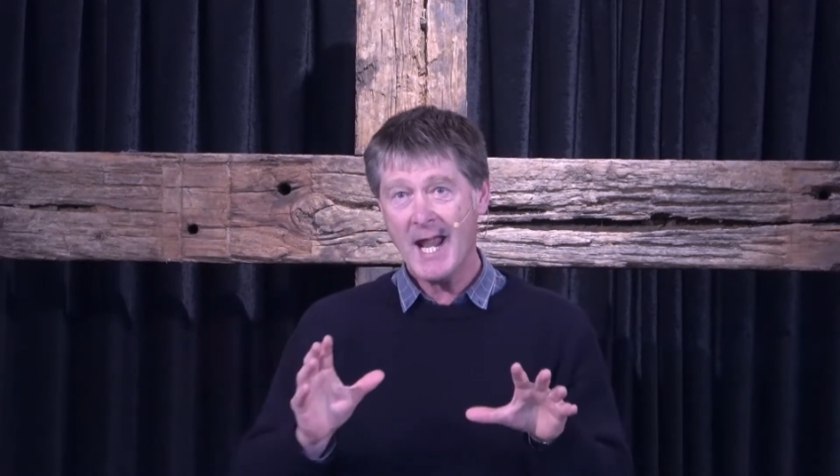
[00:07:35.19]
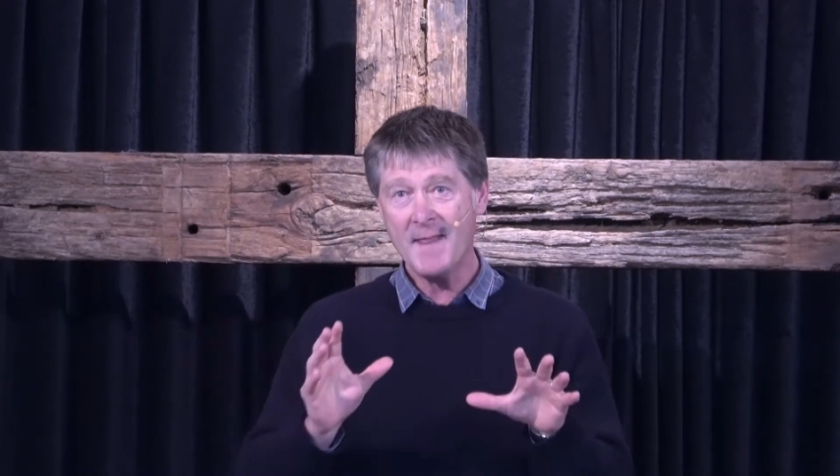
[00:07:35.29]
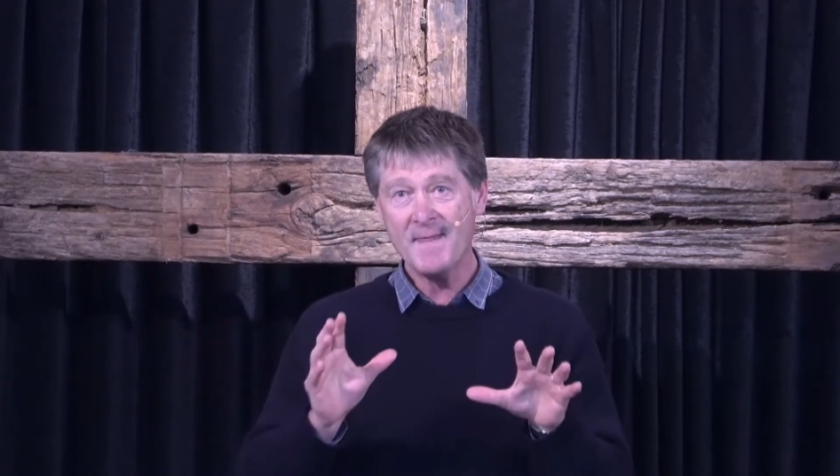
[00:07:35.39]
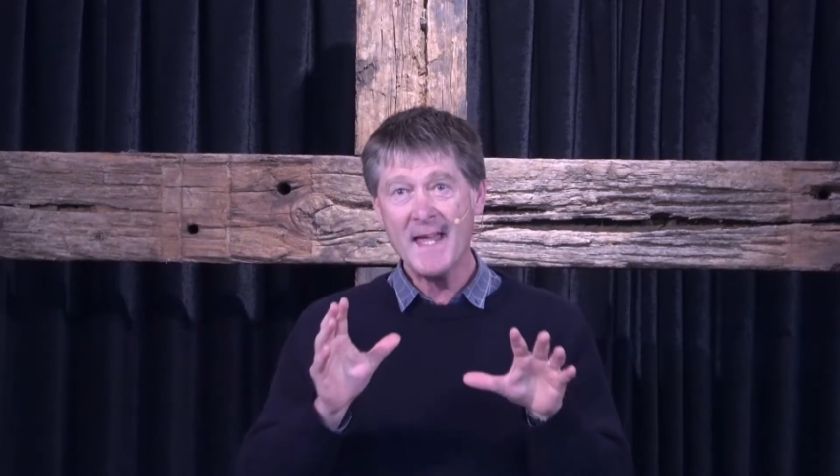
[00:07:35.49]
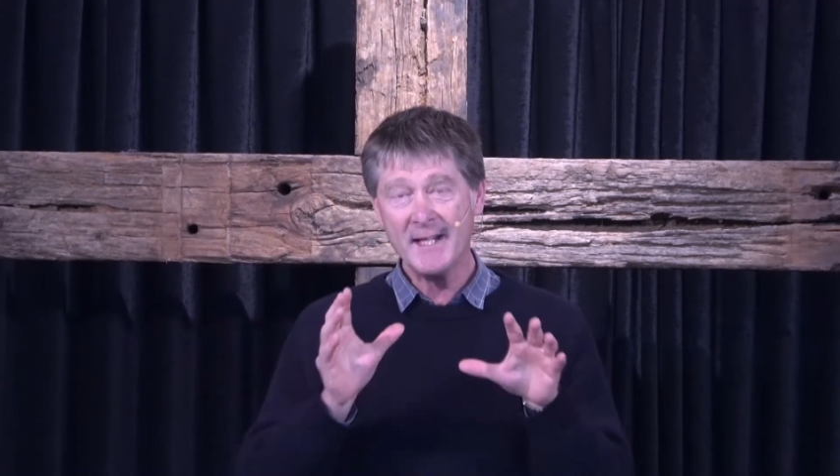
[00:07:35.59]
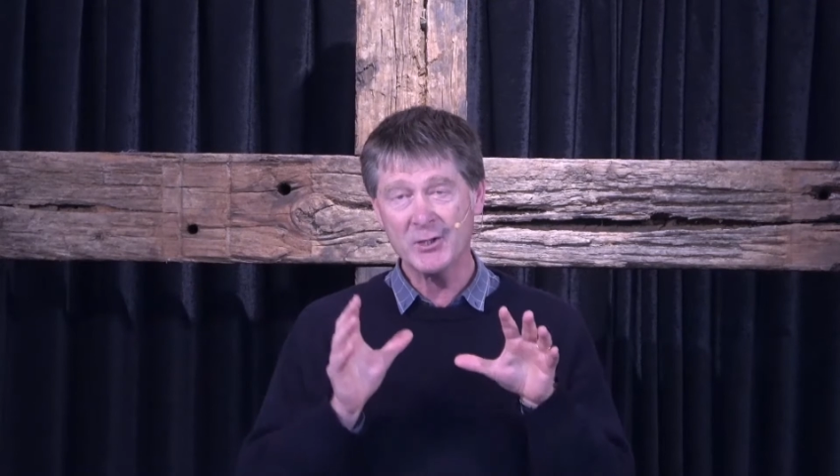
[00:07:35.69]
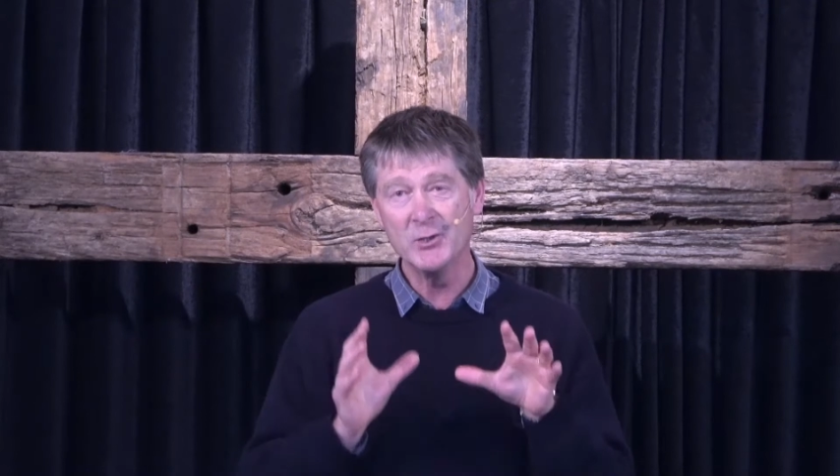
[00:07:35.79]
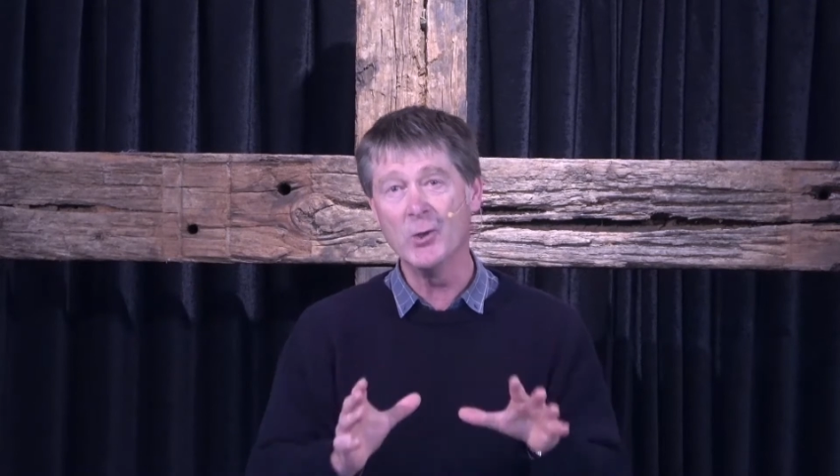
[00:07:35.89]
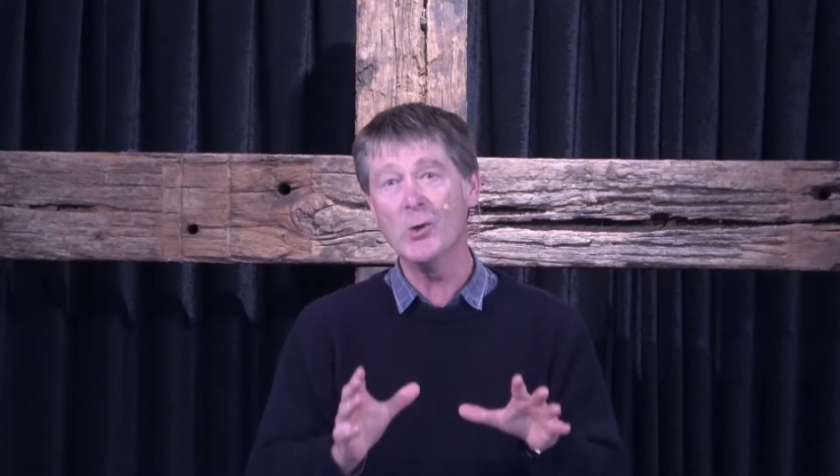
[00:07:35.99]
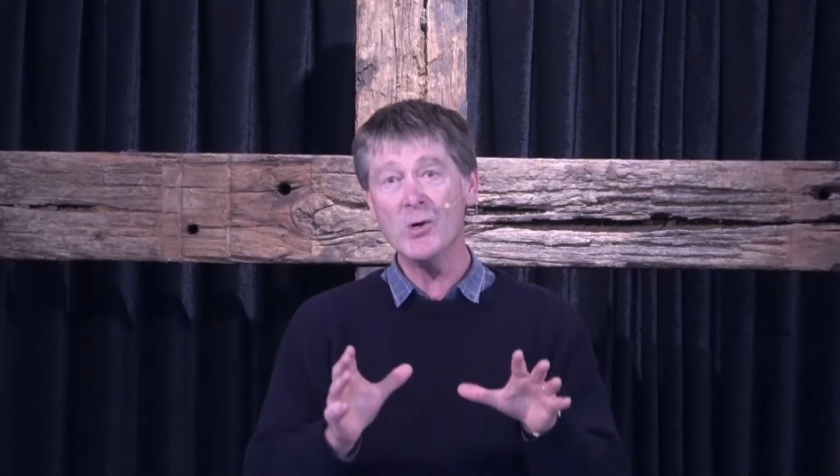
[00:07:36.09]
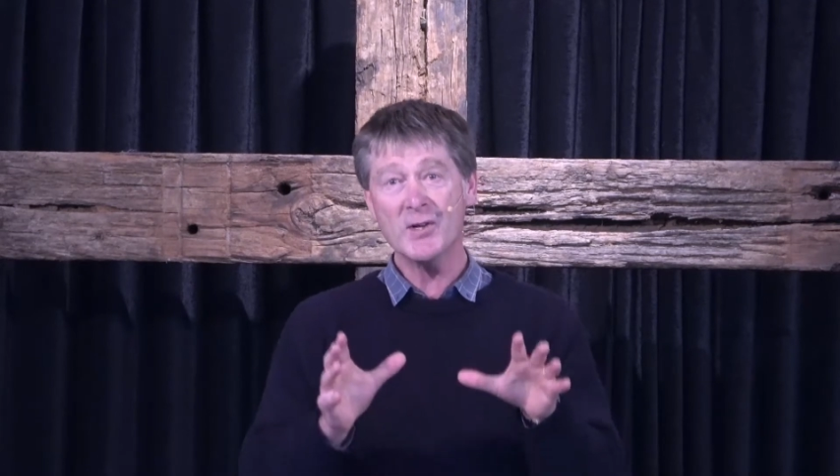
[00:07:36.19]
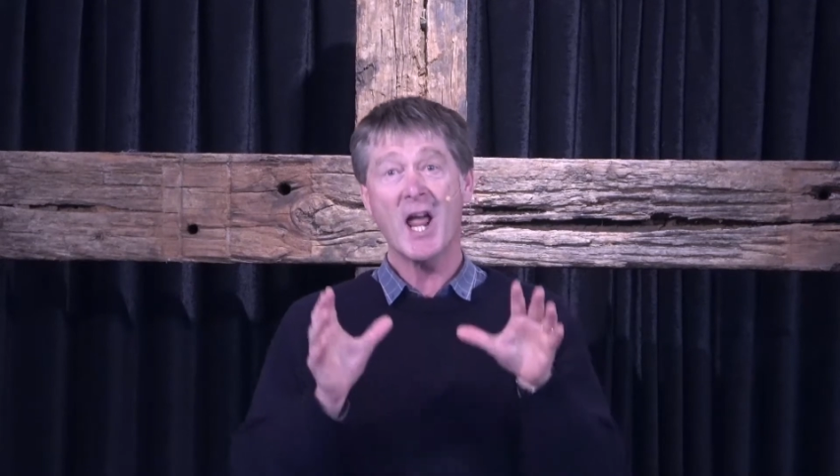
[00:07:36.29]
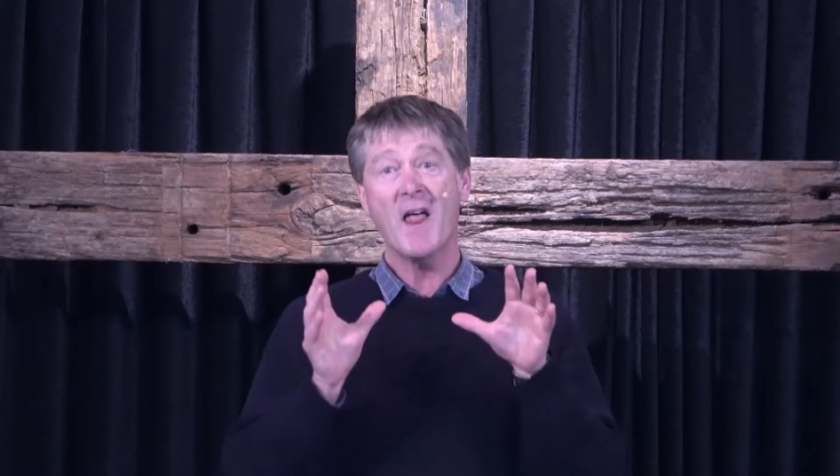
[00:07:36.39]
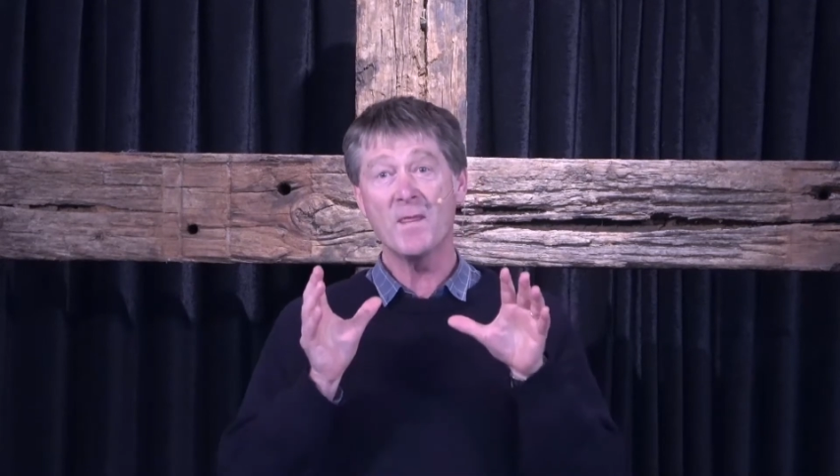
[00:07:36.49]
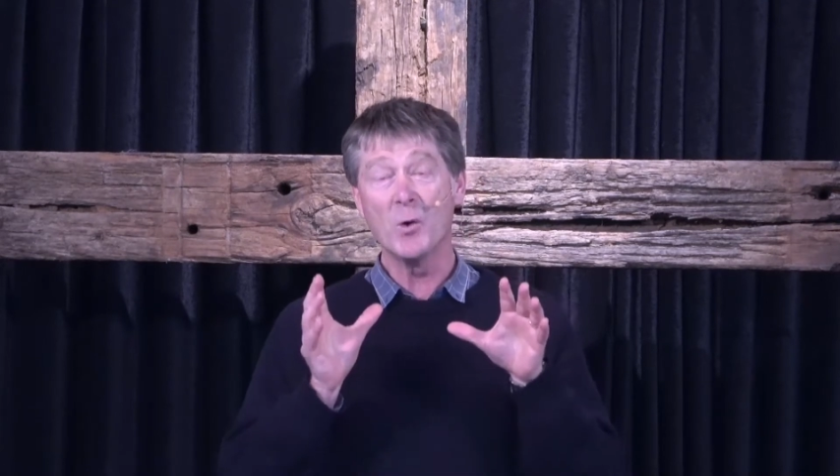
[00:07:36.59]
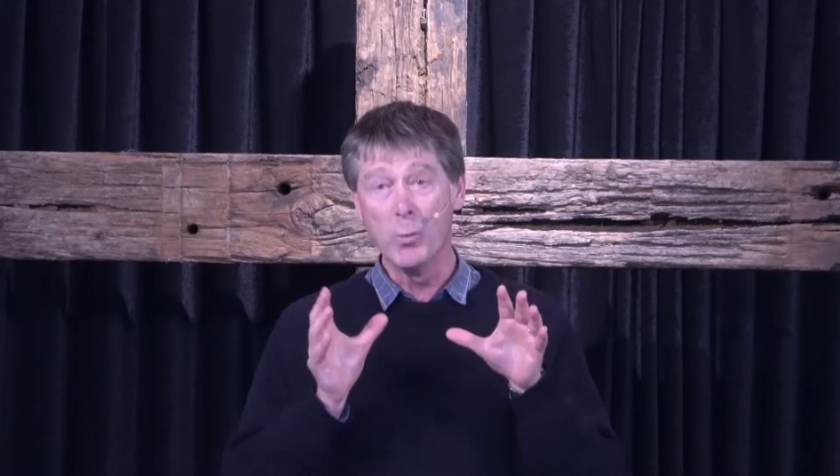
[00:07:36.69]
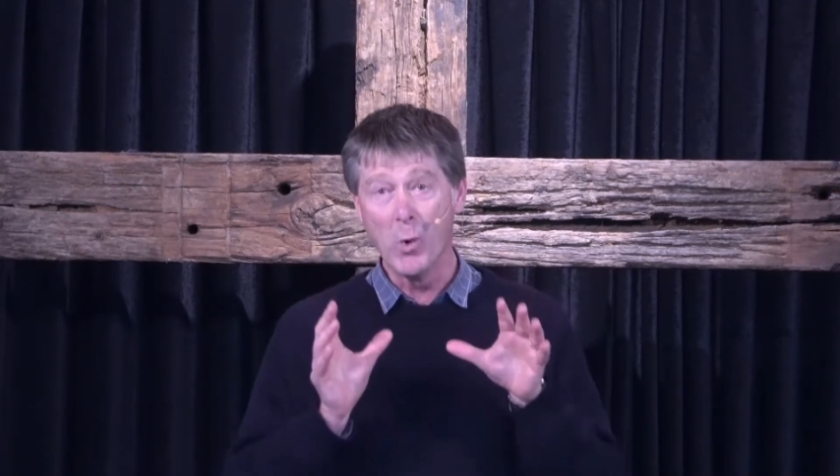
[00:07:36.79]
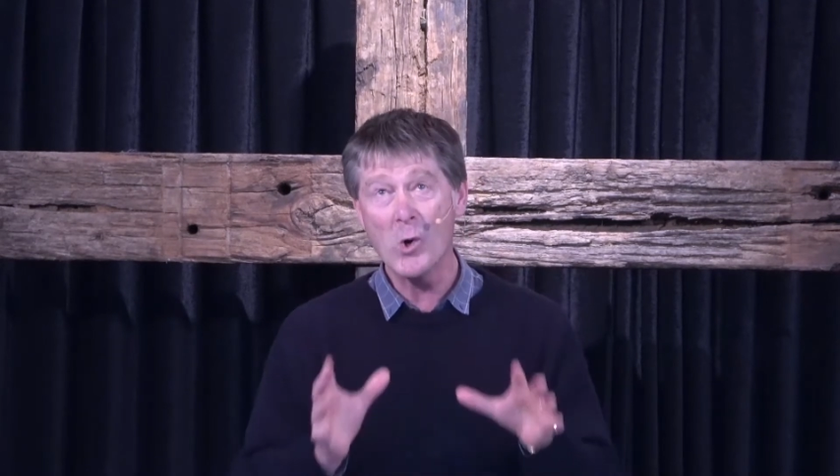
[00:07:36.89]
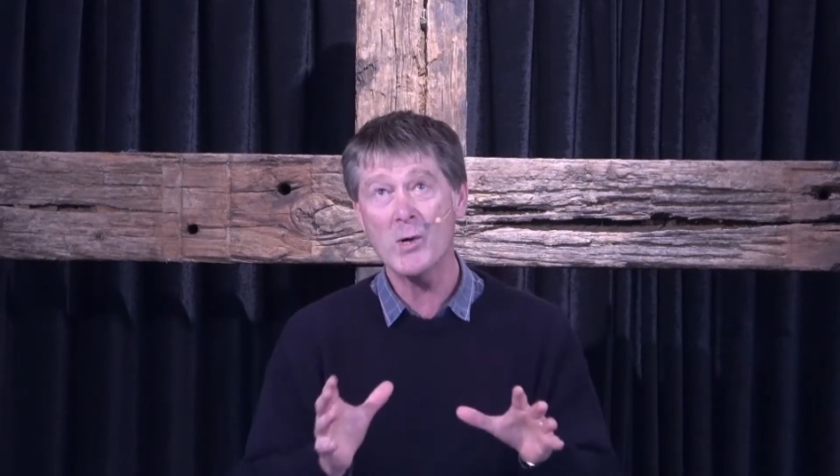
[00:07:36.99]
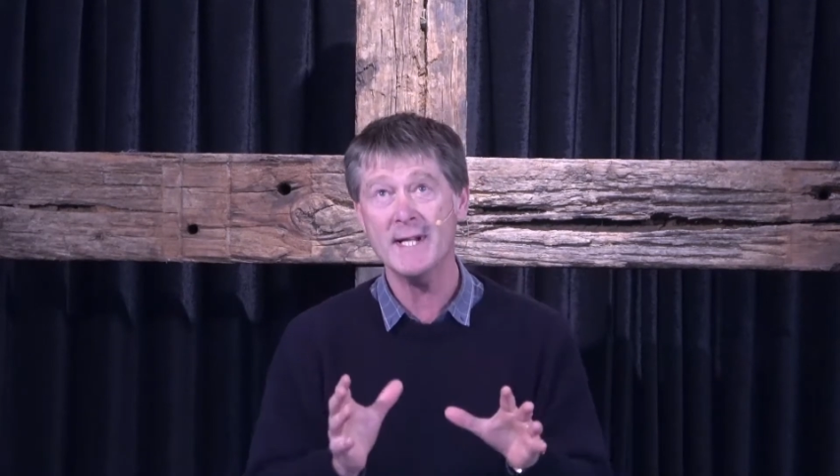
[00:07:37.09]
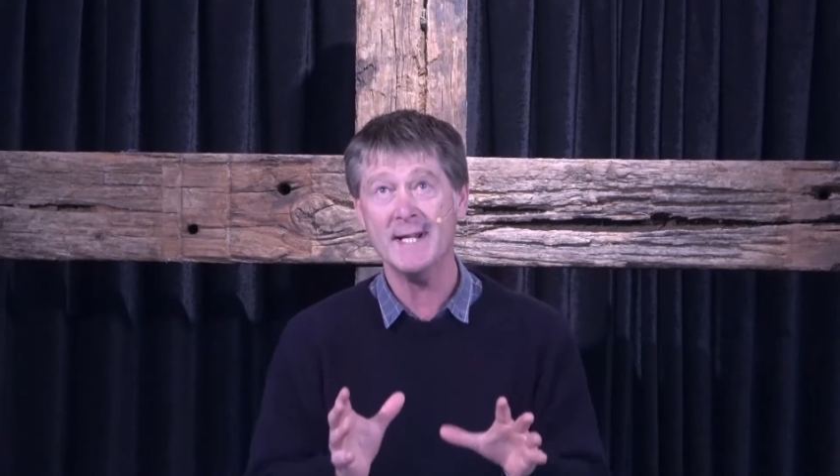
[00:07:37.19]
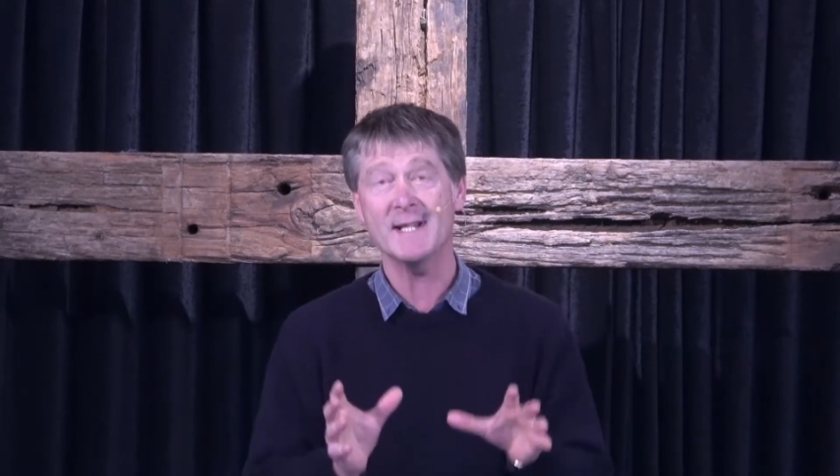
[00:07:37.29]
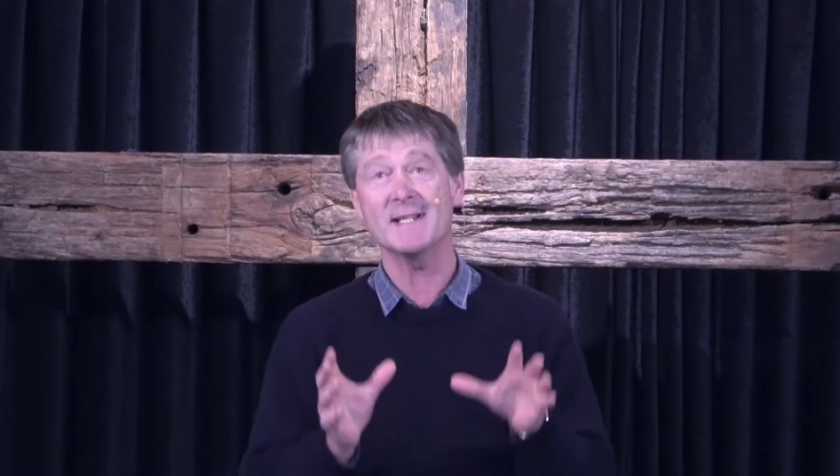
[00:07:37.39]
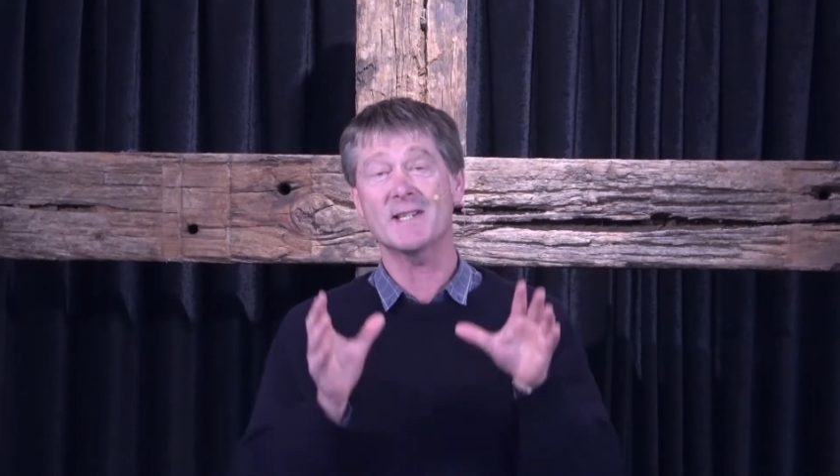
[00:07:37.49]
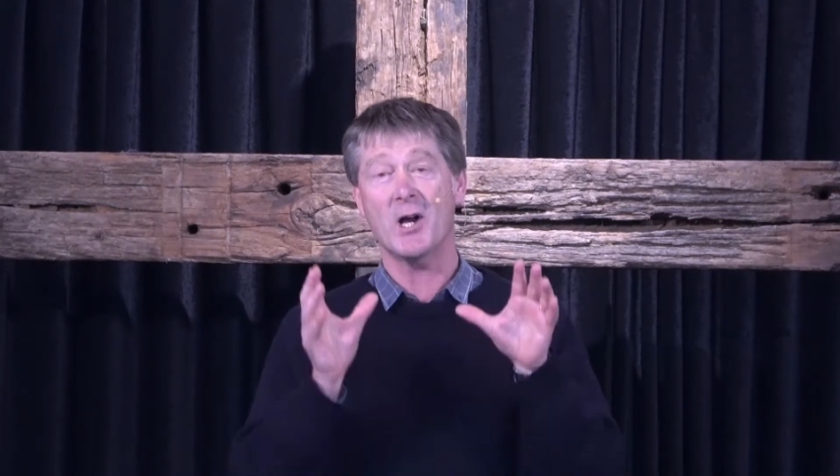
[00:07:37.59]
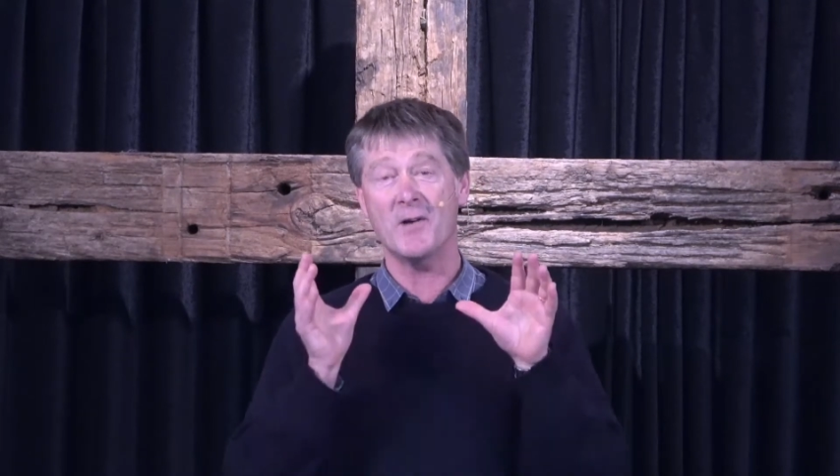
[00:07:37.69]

And they ignored the warnings